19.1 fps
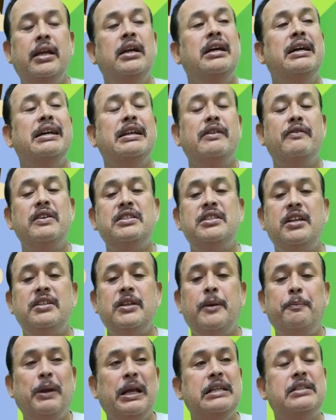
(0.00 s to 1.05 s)
reverse charge
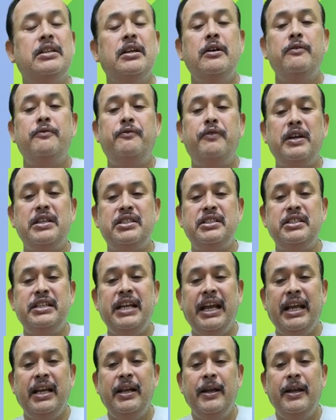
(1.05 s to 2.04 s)
applies first day